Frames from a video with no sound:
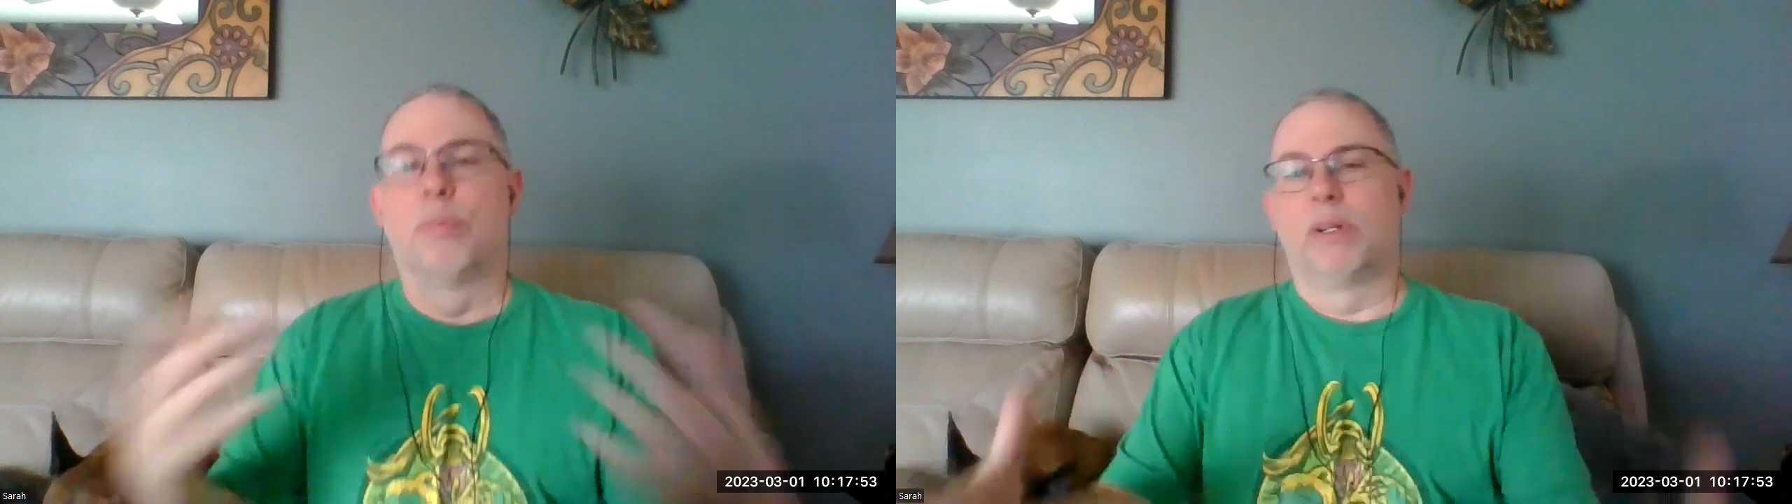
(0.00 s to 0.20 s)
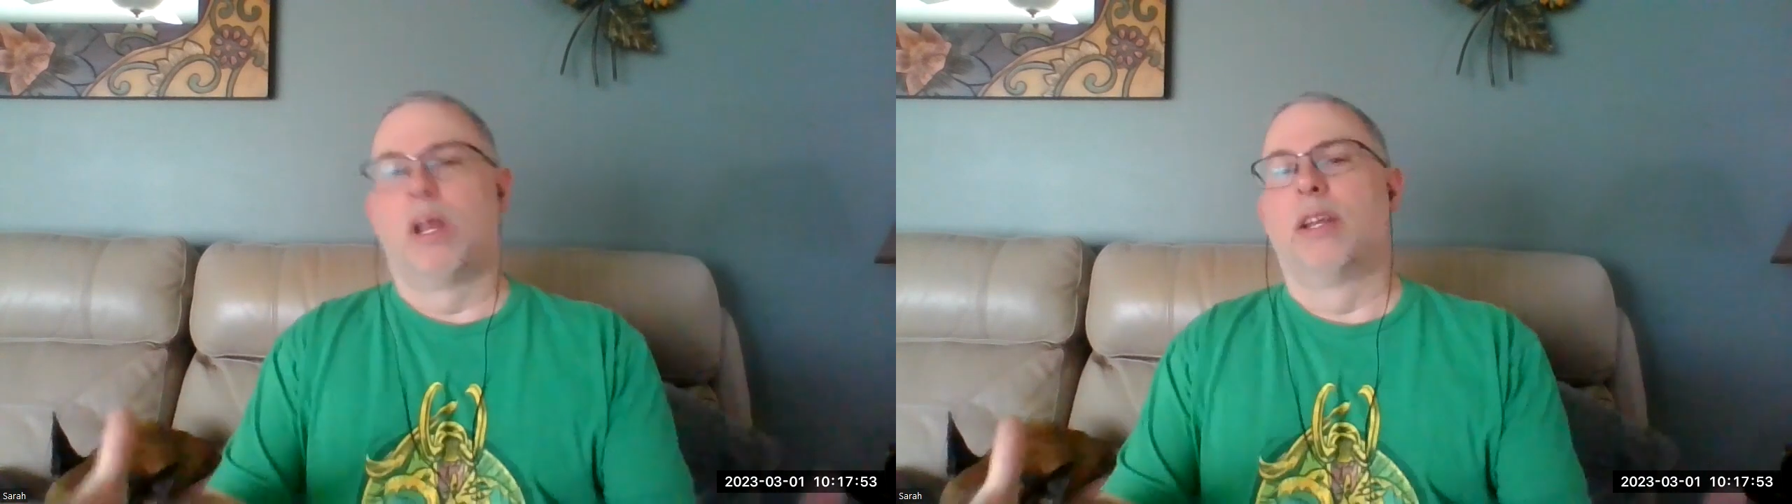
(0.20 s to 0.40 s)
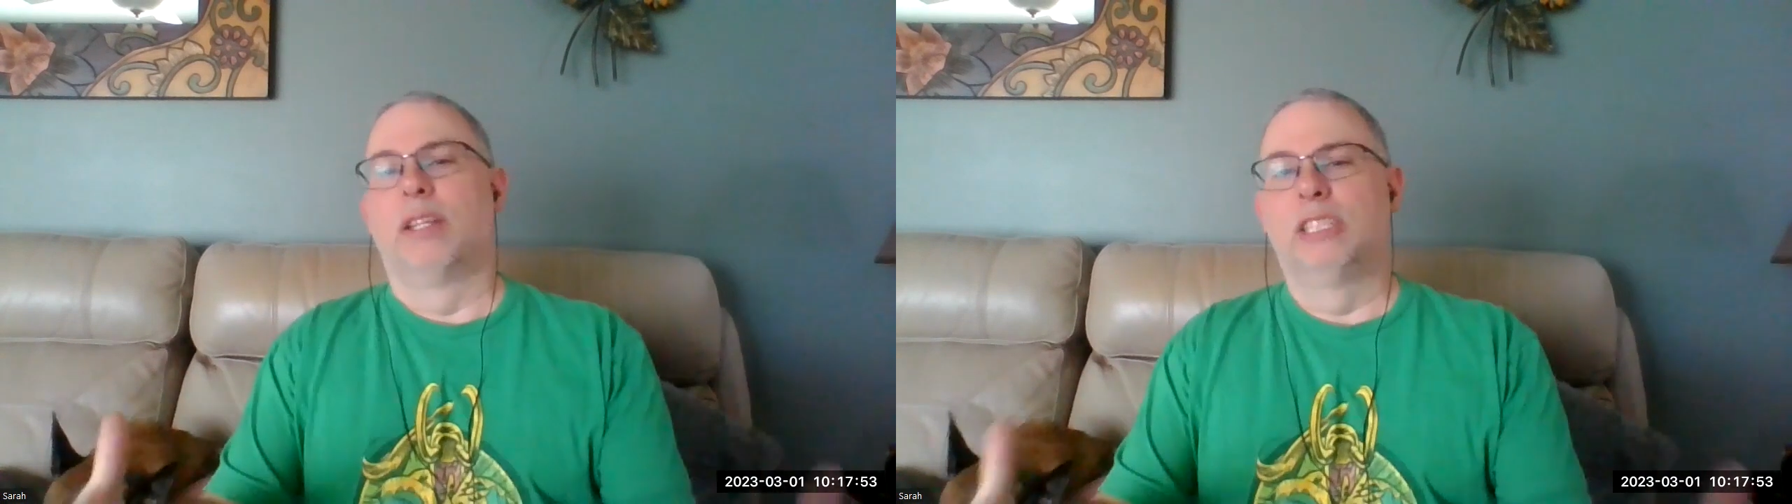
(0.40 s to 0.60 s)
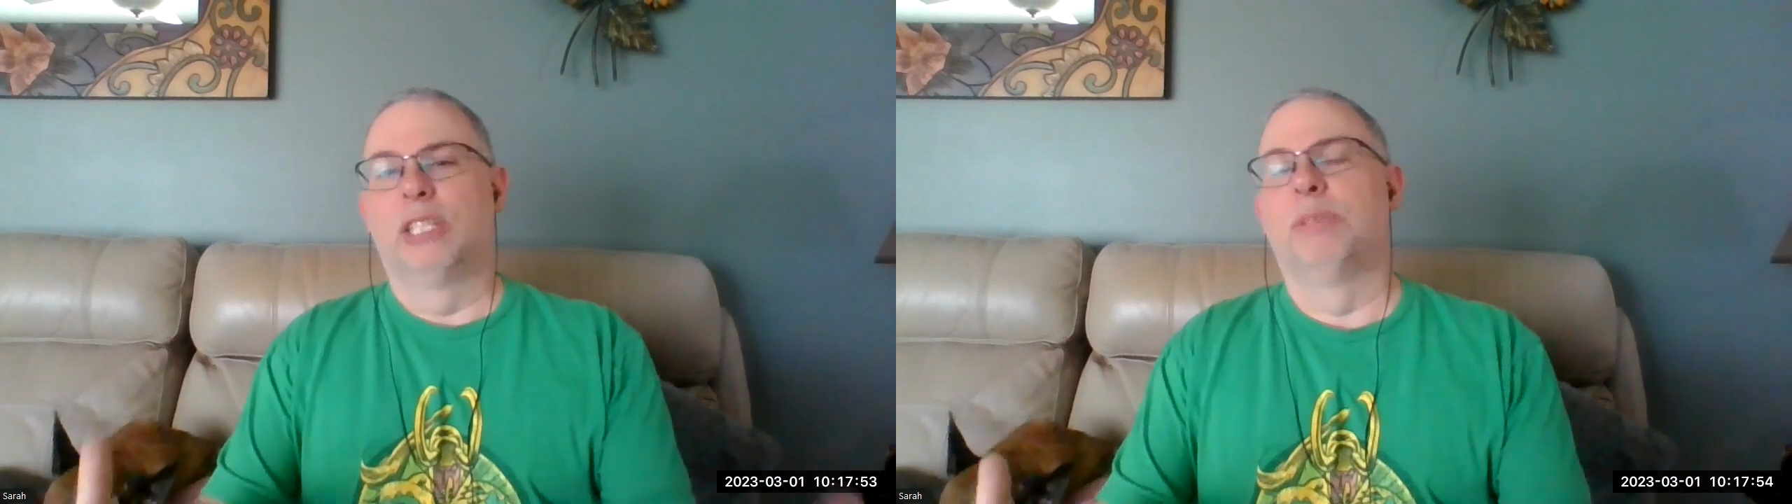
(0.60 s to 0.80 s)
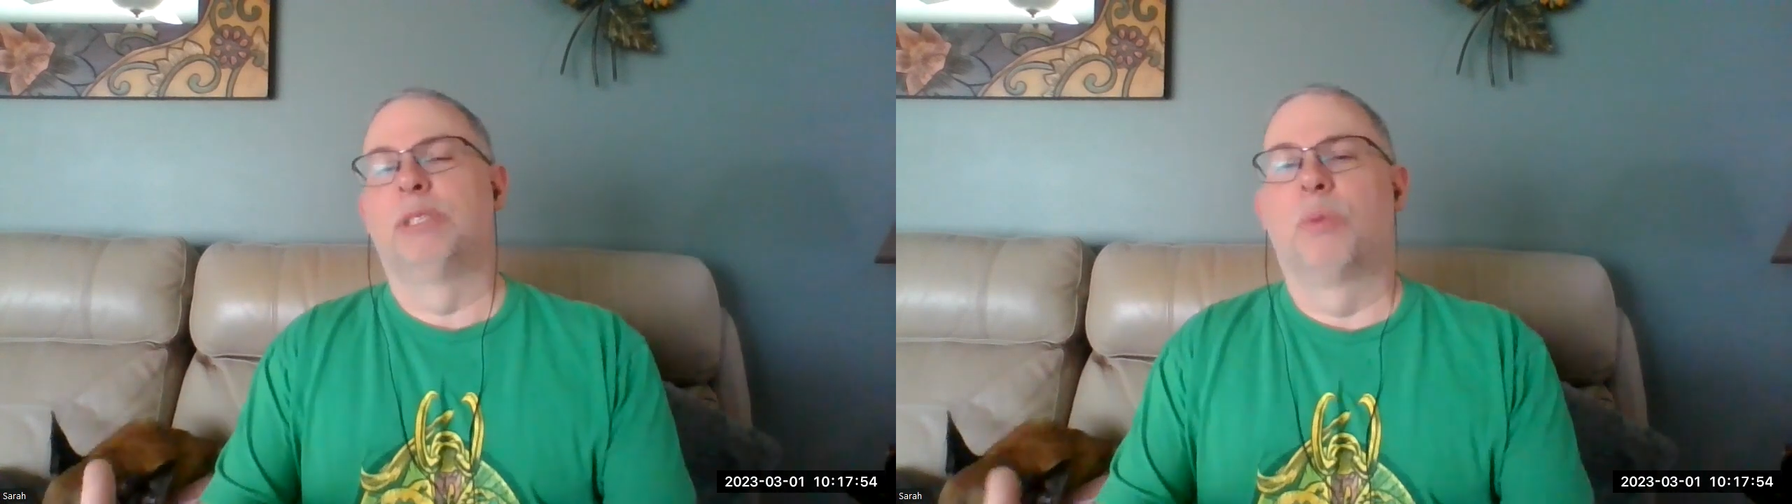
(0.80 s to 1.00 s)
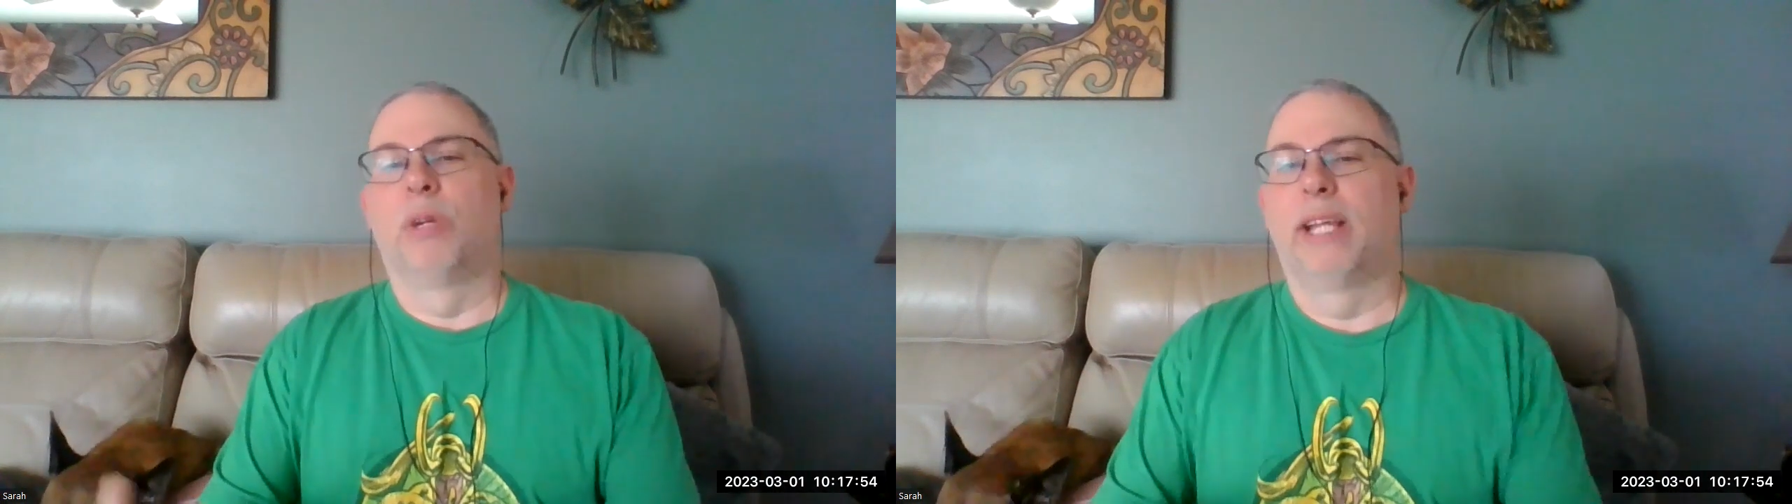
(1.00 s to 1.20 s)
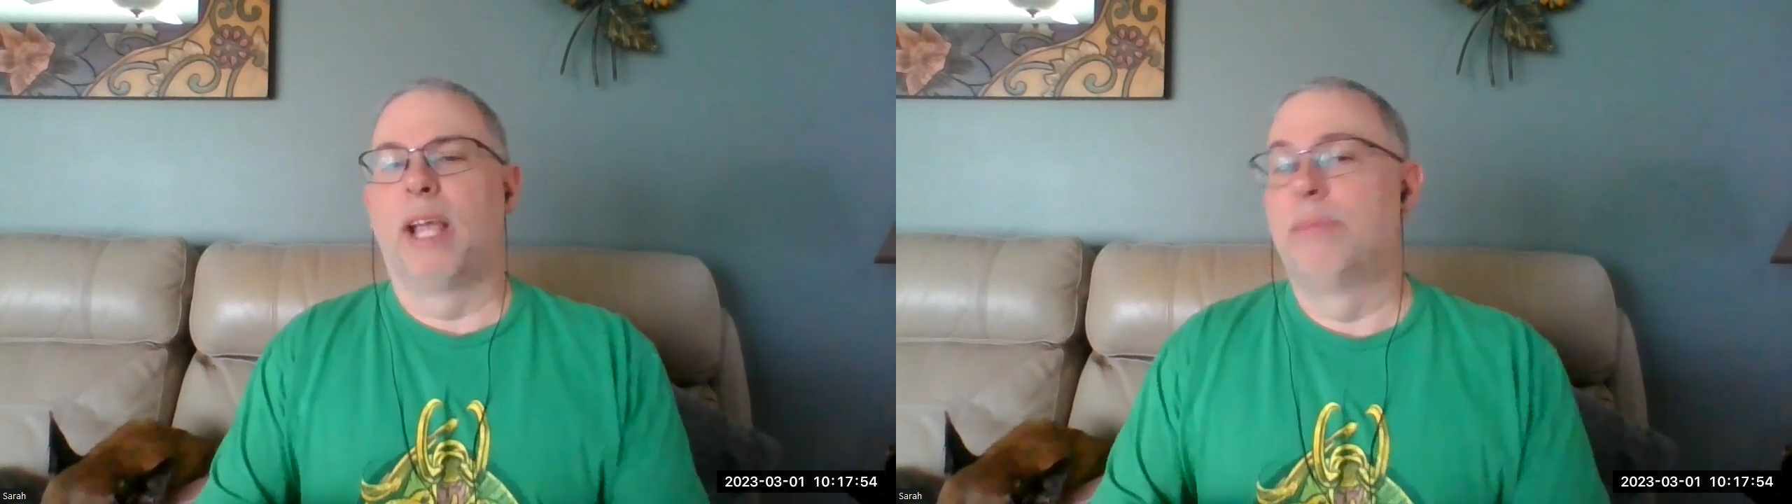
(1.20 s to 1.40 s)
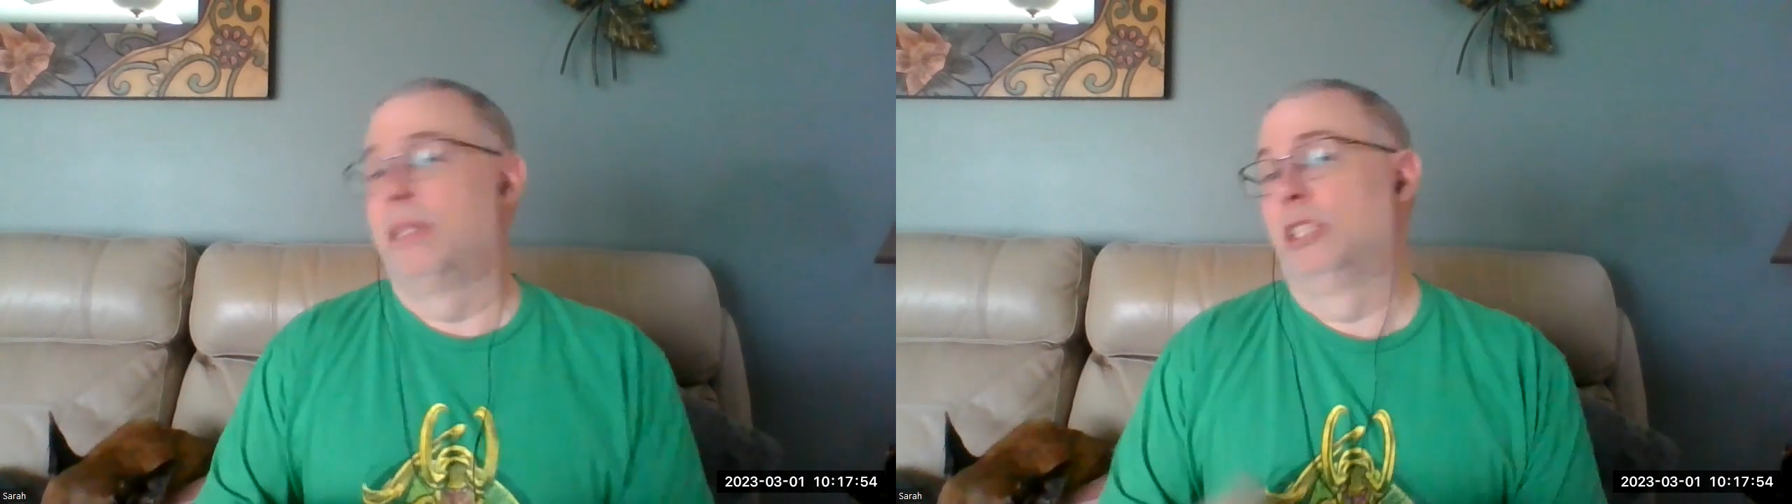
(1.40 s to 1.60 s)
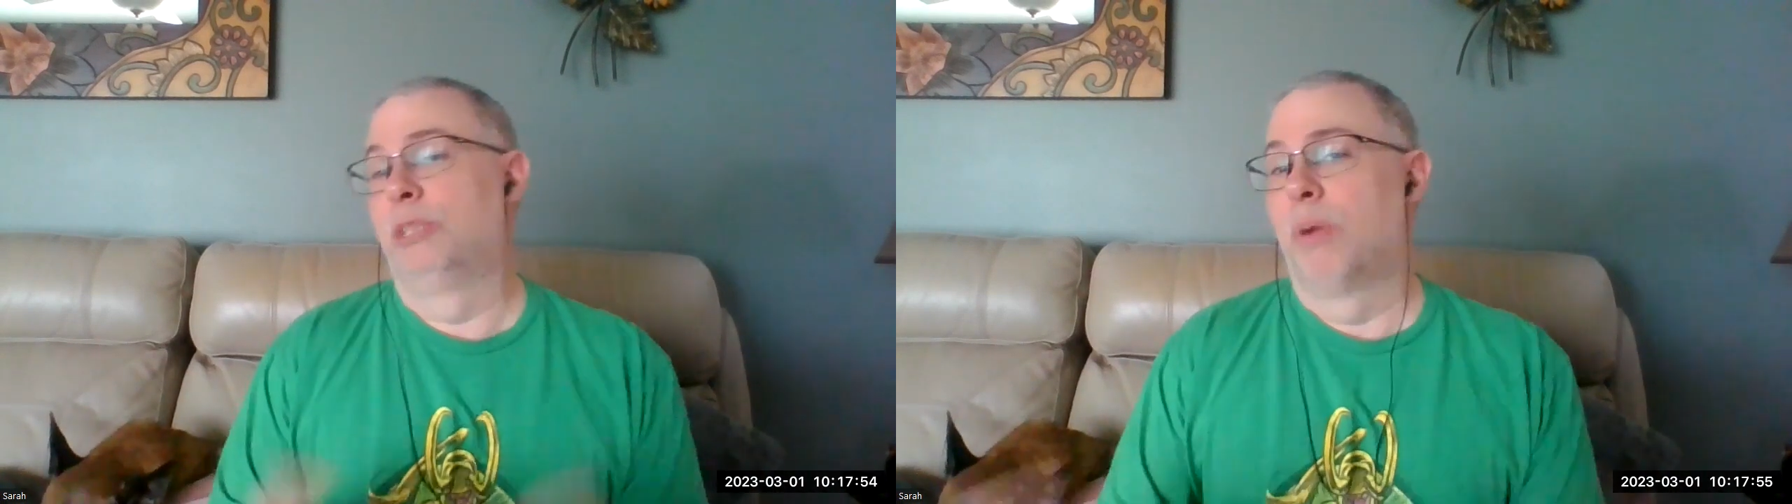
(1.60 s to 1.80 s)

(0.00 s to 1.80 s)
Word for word: putting on a legitimate sporting competition,